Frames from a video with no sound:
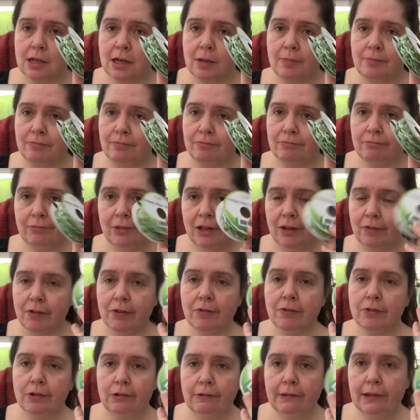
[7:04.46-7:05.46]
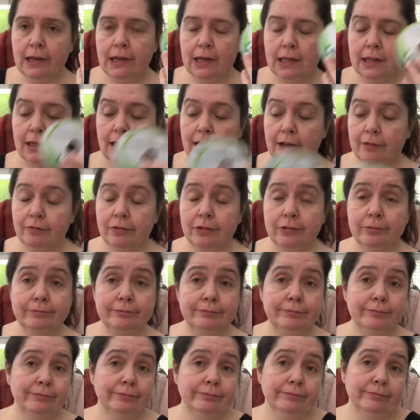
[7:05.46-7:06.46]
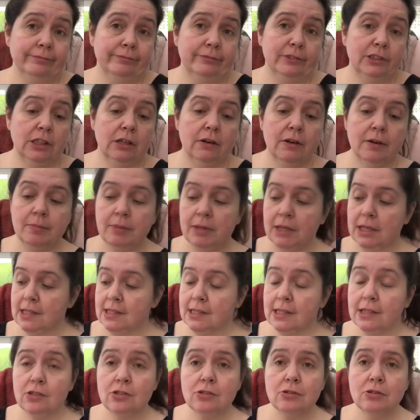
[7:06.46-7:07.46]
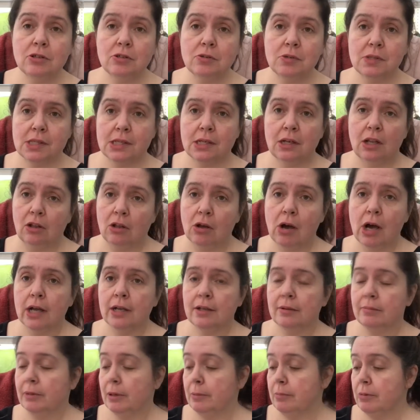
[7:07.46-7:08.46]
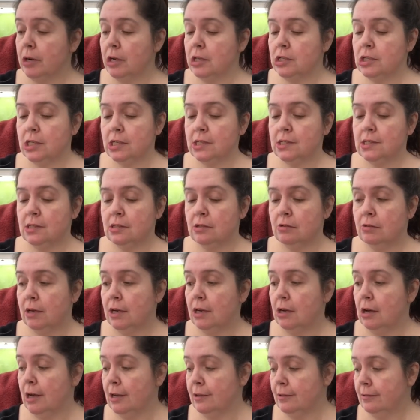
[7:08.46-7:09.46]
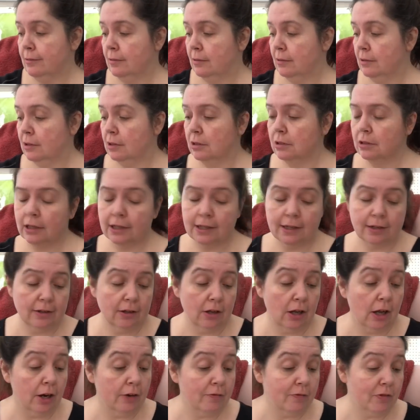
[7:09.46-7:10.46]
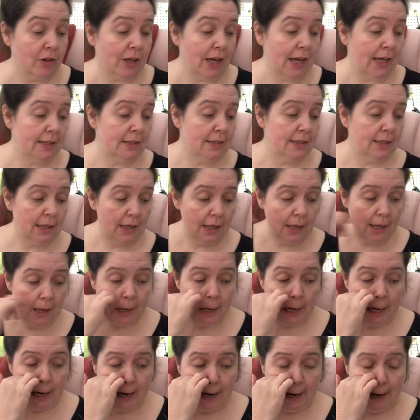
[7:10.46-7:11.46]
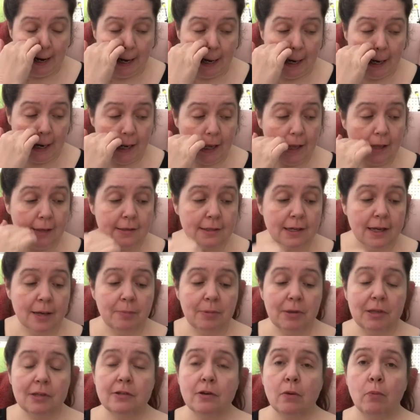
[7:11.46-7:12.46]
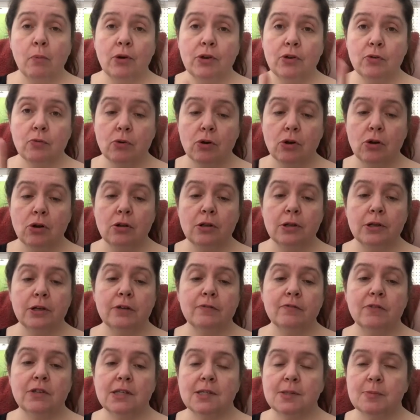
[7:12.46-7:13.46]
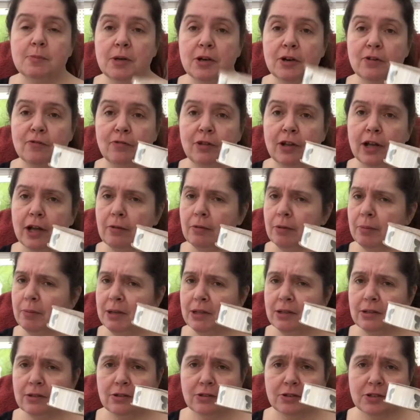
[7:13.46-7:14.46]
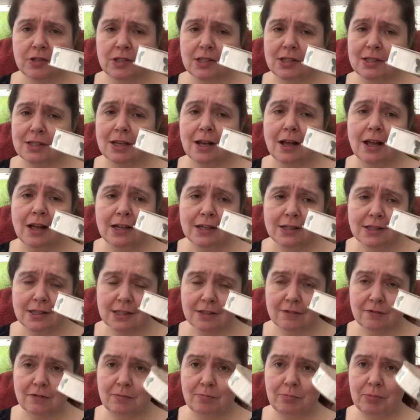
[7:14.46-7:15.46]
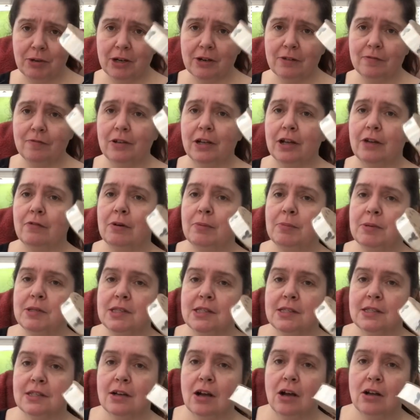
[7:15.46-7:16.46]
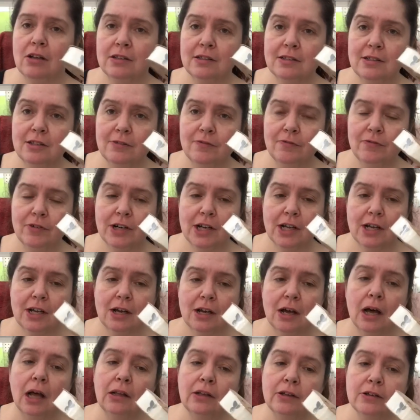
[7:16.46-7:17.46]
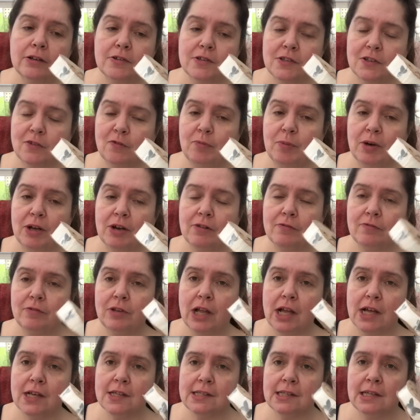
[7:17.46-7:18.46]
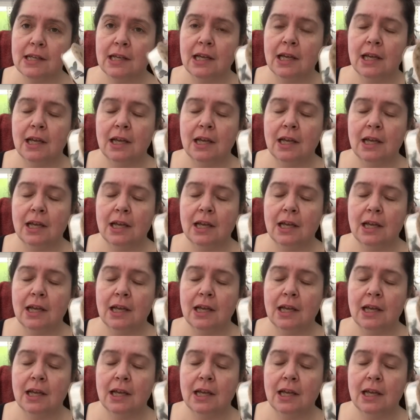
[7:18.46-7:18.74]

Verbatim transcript: up every roll they had left sorry because I do use it a lot in my projects so I got got a lot of that and I picked up one roll of this butterfly ribbon and there's tons of butterfly ribbons, different colors of butterflies,